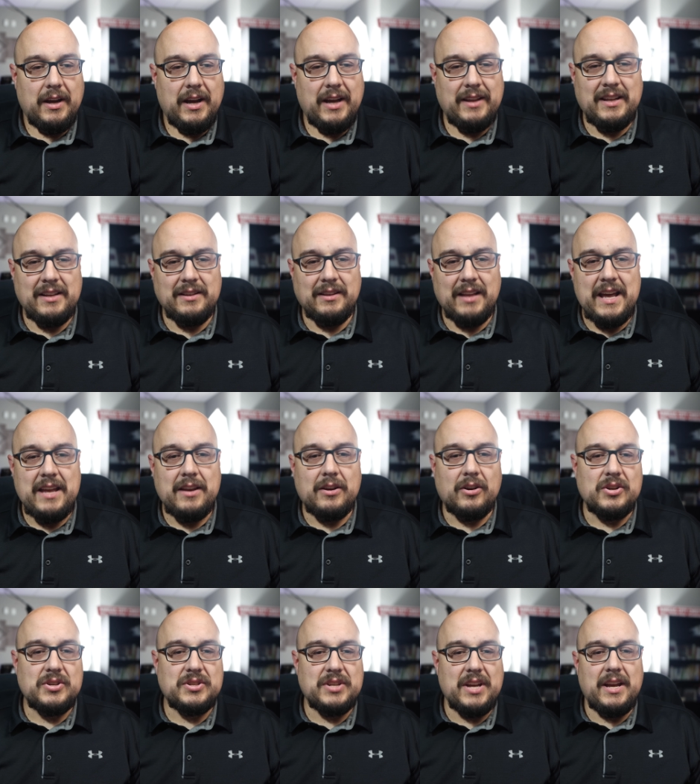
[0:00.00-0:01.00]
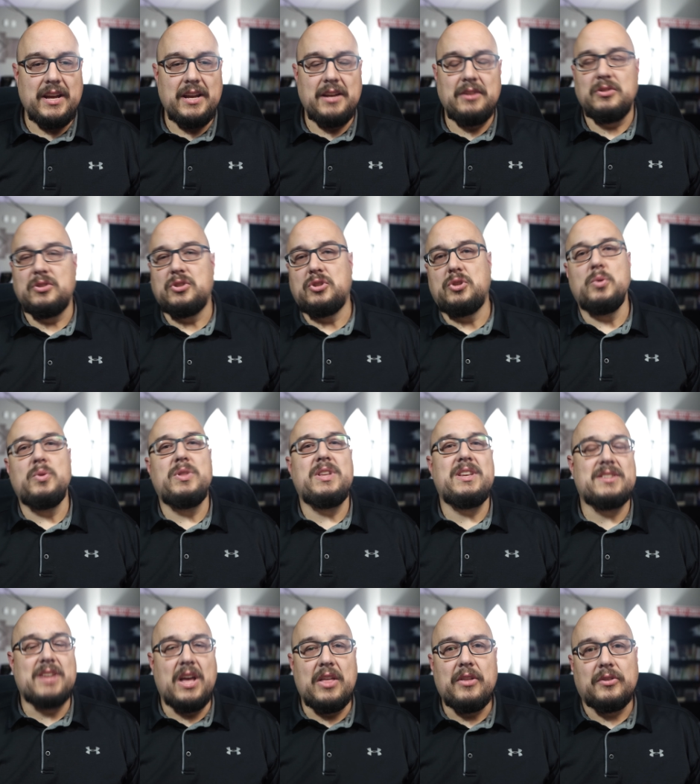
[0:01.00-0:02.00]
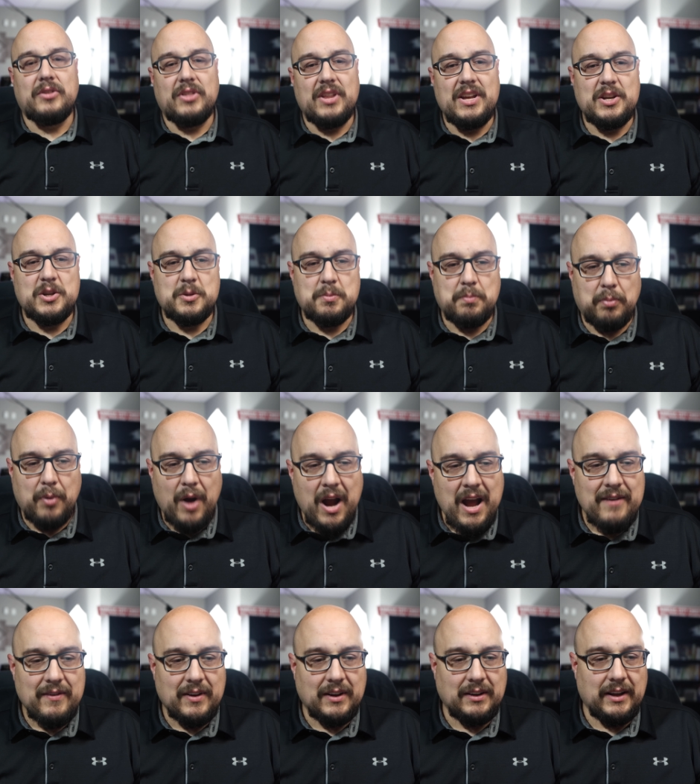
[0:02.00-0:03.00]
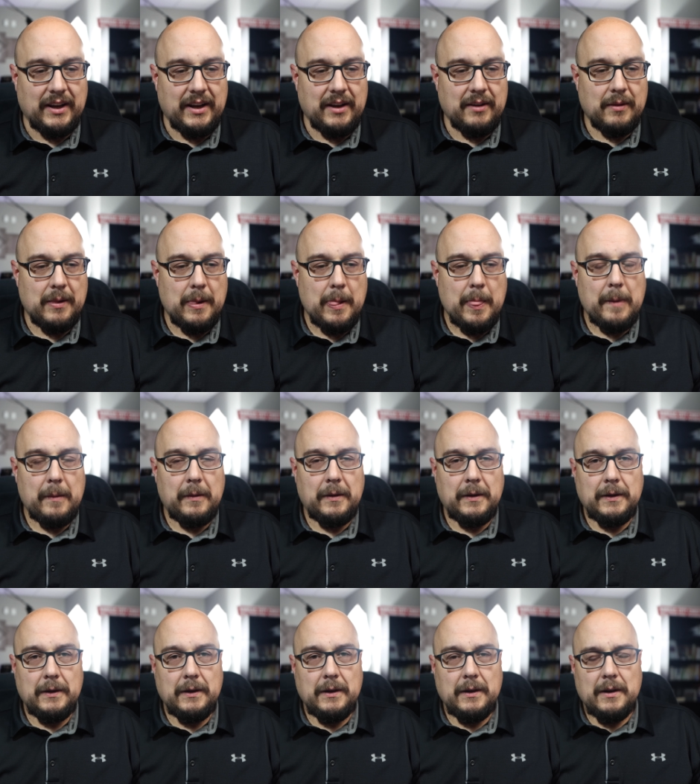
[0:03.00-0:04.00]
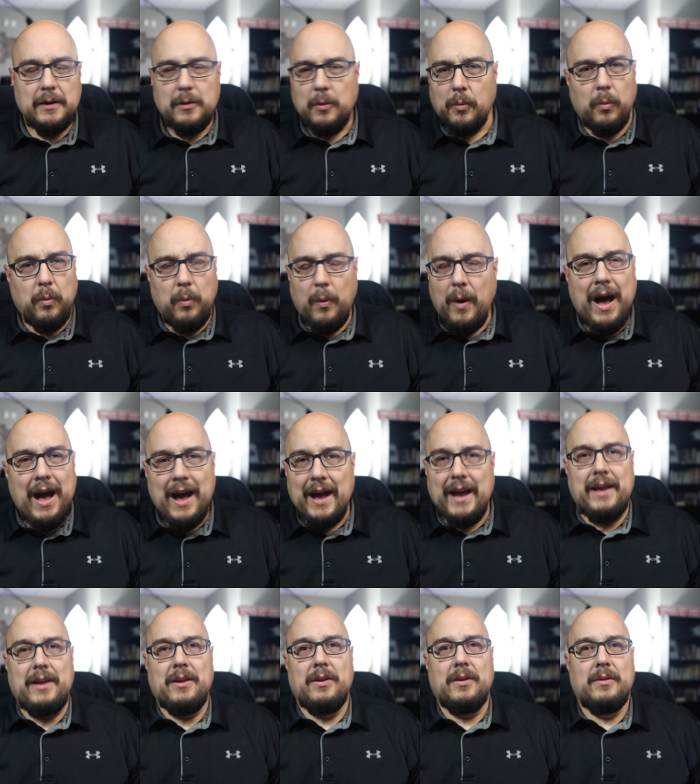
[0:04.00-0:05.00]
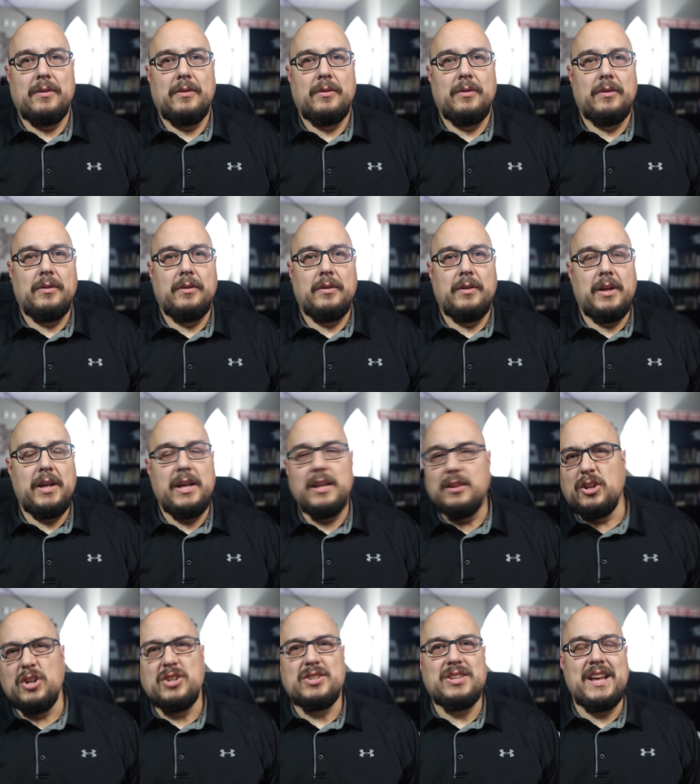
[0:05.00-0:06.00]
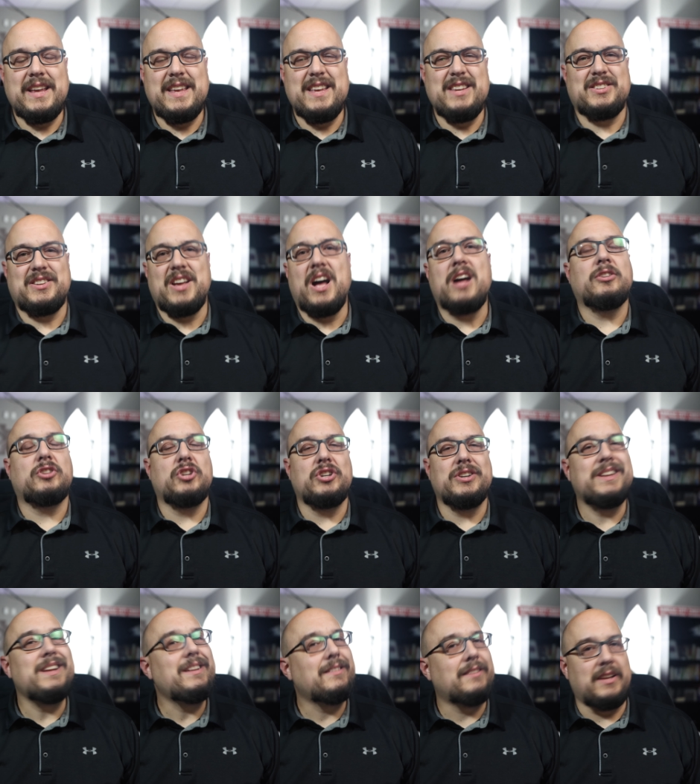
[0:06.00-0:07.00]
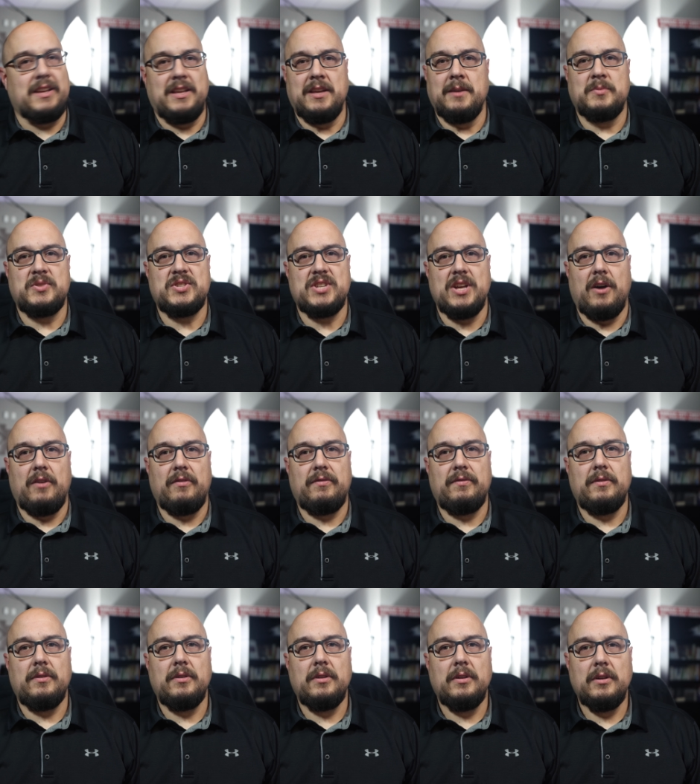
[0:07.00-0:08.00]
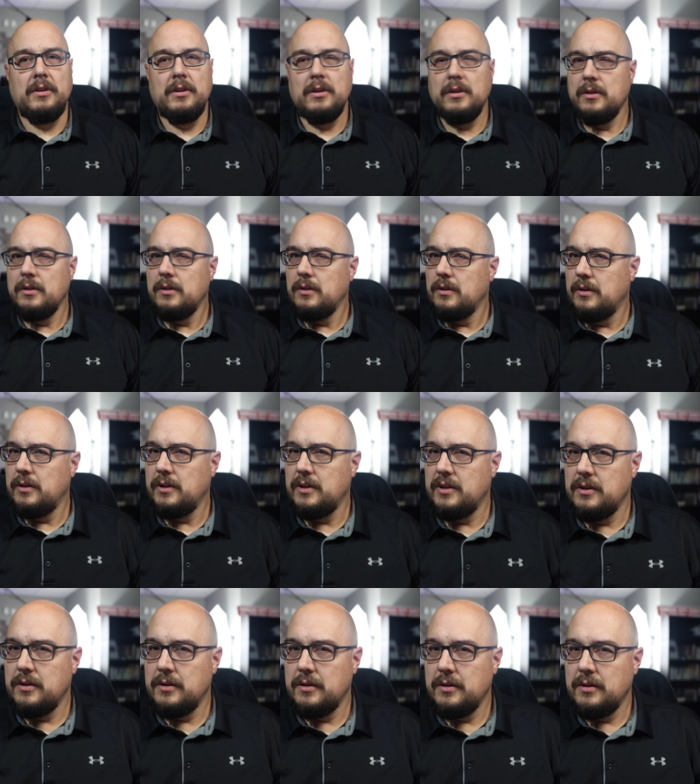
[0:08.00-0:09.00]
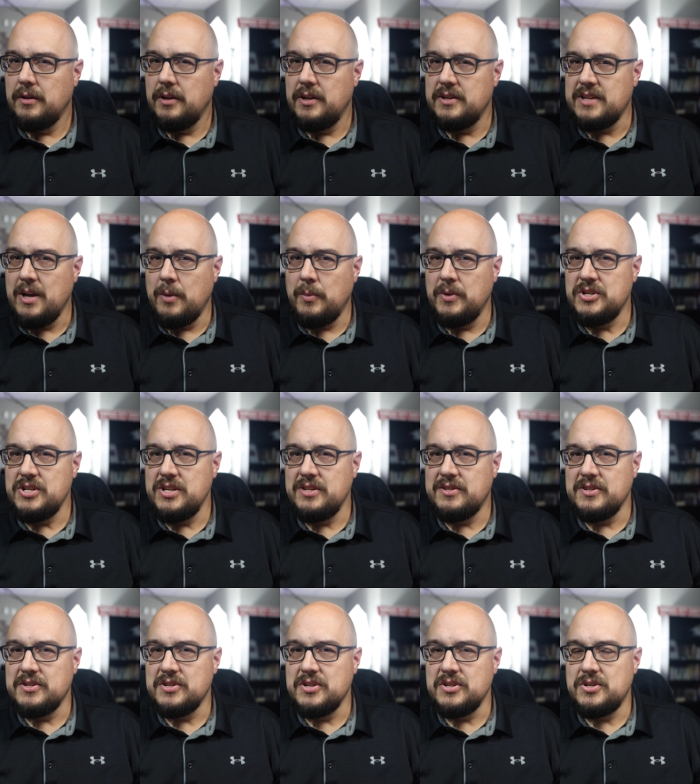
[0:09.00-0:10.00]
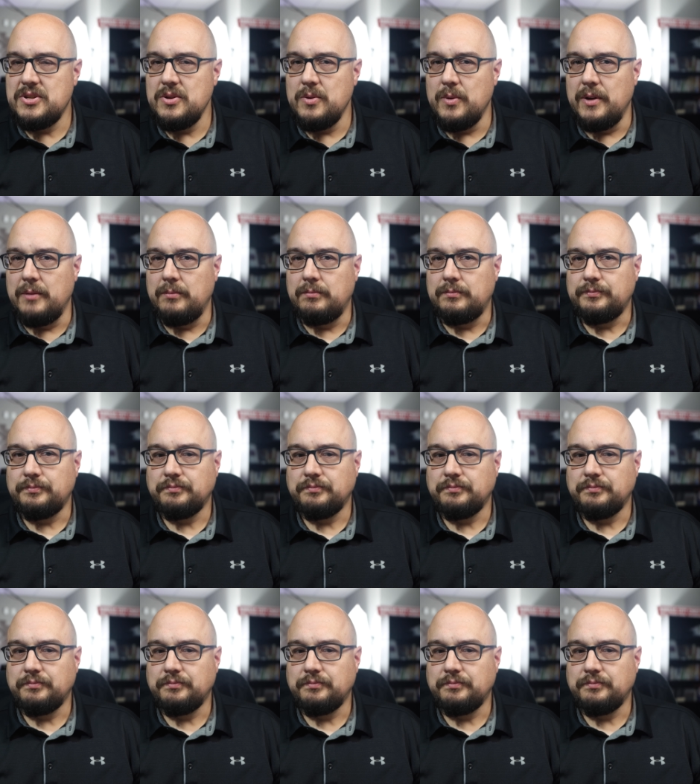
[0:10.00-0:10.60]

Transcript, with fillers: And then later saying, do these other things privately. Why? It looks like he's contradicting himself. Is that what Jesus is doing?